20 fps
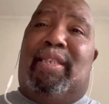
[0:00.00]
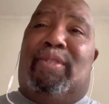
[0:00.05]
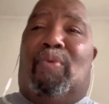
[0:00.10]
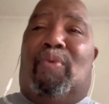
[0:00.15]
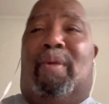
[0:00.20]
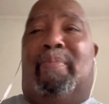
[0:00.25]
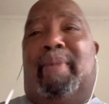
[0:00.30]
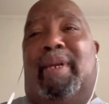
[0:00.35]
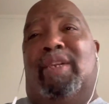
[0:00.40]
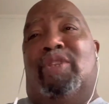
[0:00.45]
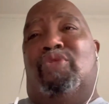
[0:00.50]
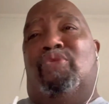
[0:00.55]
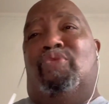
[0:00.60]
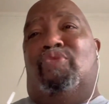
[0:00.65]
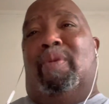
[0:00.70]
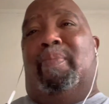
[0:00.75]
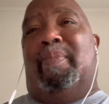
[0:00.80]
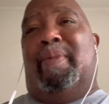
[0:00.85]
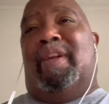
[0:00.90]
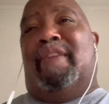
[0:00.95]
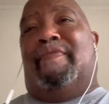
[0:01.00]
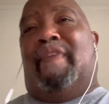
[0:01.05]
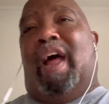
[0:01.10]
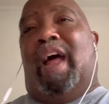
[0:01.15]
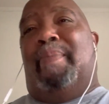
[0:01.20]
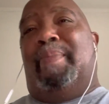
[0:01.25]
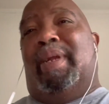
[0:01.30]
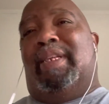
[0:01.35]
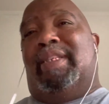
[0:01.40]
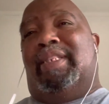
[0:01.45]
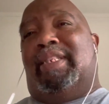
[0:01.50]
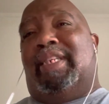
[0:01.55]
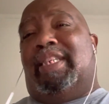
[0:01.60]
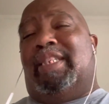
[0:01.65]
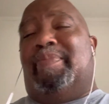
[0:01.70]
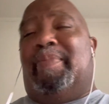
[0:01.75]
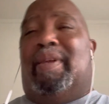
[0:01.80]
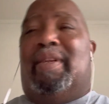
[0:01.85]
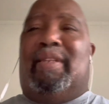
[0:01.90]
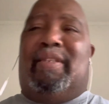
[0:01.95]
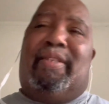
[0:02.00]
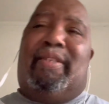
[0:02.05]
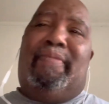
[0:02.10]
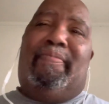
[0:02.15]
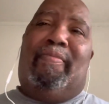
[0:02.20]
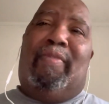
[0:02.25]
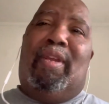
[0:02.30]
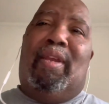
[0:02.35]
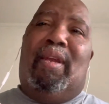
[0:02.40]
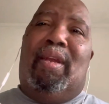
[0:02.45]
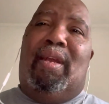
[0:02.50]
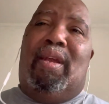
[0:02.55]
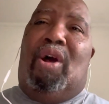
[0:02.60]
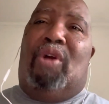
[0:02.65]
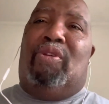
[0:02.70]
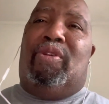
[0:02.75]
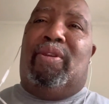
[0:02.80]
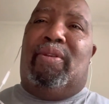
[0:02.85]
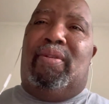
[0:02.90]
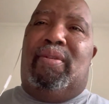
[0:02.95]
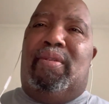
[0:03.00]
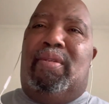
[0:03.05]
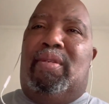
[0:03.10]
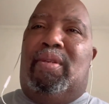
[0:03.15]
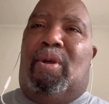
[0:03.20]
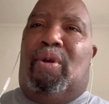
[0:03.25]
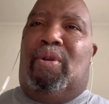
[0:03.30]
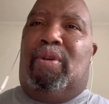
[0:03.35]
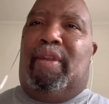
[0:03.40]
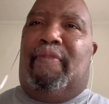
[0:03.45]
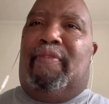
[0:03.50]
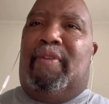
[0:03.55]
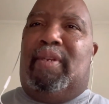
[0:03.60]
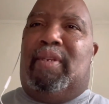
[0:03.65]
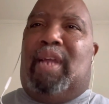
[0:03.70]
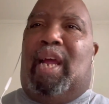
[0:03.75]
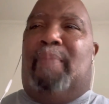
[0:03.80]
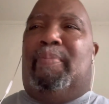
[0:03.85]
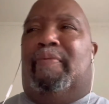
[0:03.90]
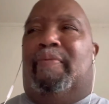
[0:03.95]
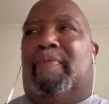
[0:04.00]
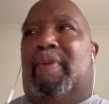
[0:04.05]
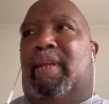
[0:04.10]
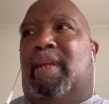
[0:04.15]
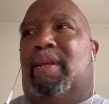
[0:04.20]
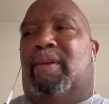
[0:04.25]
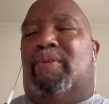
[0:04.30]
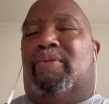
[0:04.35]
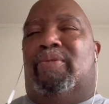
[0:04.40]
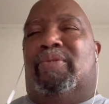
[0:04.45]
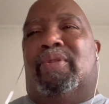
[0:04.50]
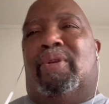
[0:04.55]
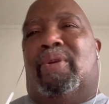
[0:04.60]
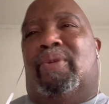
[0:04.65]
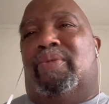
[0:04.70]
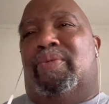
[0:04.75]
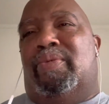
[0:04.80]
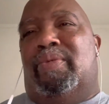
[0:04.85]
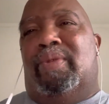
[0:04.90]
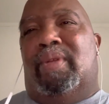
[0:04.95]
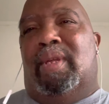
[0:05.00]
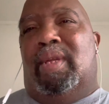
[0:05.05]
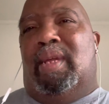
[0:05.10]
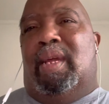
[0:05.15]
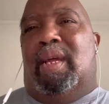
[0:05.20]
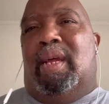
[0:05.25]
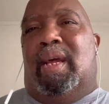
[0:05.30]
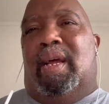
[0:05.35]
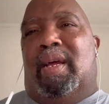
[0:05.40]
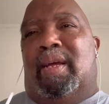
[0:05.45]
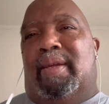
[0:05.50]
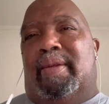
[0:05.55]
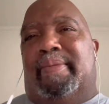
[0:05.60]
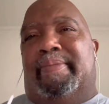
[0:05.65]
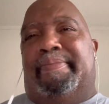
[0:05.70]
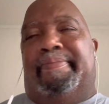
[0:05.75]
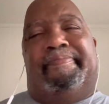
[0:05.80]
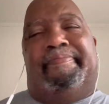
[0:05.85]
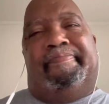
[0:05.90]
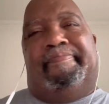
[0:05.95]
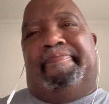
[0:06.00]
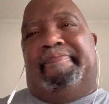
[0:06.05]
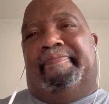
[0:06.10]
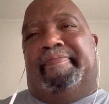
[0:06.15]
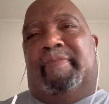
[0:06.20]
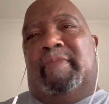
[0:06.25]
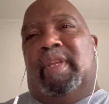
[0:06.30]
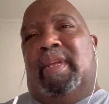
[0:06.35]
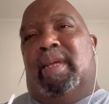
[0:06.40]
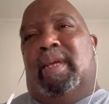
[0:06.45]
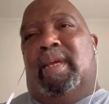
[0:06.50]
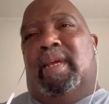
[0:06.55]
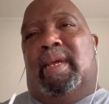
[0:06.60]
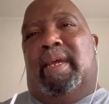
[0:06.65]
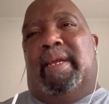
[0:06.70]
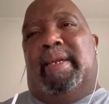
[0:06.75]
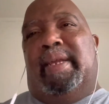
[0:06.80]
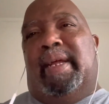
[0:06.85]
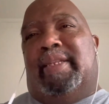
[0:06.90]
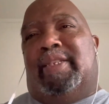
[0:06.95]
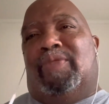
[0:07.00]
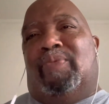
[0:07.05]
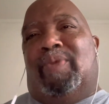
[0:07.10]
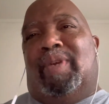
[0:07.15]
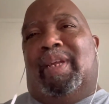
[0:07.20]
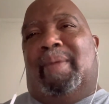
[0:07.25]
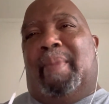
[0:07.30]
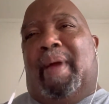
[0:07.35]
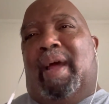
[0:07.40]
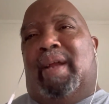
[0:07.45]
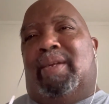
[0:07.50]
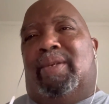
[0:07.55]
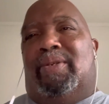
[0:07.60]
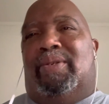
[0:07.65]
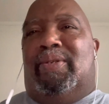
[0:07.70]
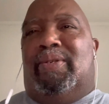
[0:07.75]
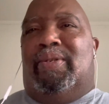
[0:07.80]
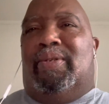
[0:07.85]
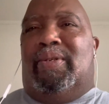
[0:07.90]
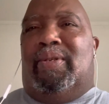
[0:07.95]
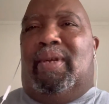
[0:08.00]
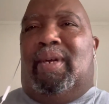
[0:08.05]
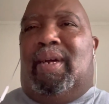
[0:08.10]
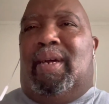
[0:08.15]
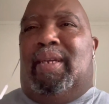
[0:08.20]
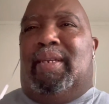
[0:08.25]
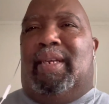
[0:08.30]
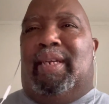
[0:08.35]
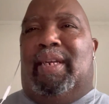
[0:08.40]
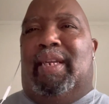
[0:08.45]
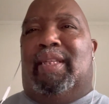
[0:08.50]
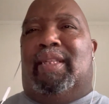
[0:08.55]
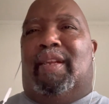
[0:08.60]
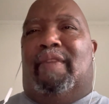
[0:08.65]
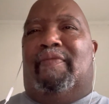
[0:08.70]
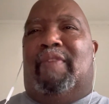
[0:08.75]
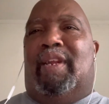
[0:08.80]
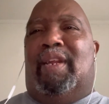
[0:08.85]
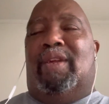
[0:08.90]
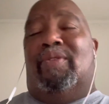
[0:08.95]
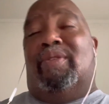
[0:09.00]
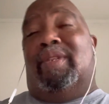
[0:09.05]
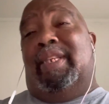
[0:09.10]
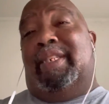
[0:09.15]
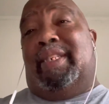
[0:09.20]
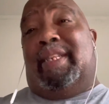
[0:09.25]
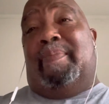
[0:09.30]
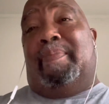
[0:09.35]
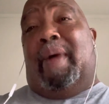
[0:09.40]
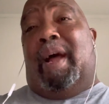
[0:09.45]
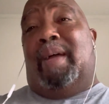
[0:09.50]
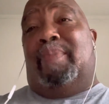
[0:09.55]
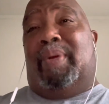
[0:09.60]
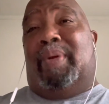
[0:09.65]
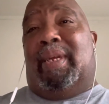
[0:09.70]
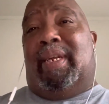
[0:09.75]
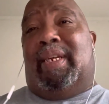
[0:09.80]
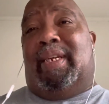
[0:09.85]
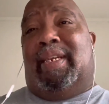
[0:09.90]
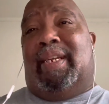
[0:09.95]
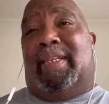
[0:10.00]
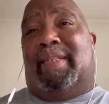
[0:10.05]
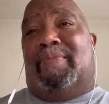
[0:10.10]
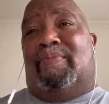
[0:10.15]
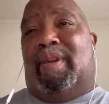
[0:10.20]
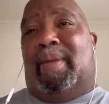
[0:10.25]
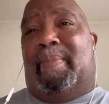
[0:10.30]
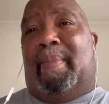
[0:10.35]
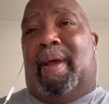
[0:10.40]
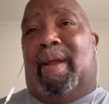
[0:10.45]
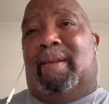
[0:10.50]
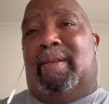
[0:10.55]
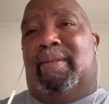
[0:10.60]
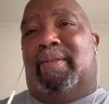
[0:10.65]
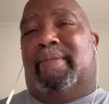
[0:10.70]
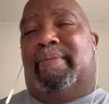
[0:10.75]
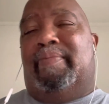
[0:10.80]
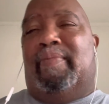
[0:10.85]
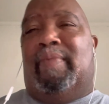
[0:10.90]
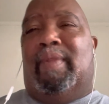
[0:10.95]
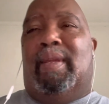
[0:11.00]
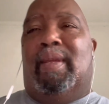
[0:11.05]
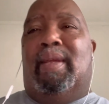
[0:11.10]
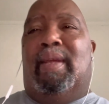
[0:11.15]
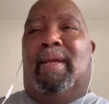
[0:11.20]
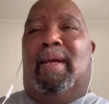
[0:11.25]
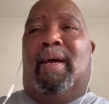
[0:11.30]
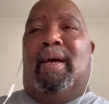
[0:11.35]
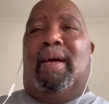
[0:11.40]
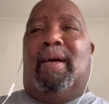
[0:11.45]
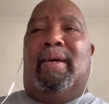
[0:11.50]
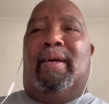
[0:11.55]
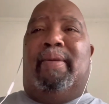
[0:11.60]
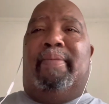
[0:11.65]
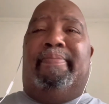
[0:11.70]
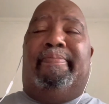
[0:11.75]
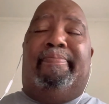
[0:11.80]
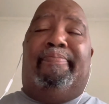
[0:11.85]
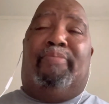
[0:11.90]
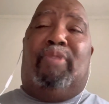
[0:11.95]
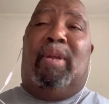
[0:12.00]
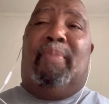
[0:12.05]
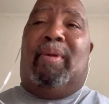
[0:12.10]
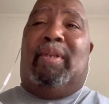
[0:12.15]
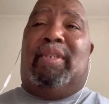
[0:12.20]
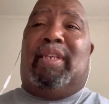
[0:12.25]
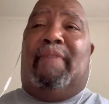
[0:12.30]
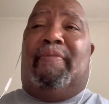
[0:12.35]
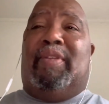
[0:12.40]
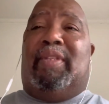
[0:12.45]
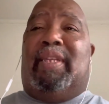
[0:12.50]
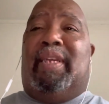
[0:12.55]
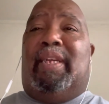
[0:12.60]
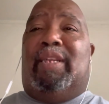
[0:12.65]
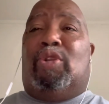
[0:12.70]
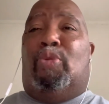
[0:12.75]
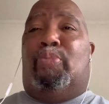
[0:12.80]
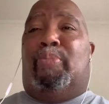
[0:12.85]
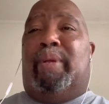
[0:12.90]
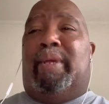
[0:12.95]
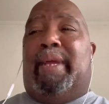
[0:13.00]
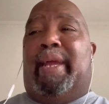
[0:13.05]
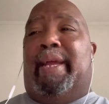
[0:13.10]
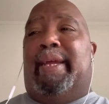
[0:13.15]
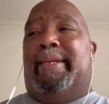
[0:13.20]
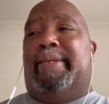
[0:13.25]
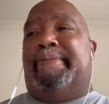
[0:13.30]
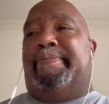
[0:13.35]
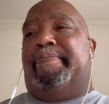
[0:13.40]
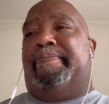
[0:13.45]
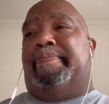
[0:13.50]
one minute, two, three minutes, five minutes, six minutes, all, di- all different type of videos. So um, it doesn't really matter. Uh, the length of the video, at least in my opinion, it doesn't really matter. Um, pretty much everything is open game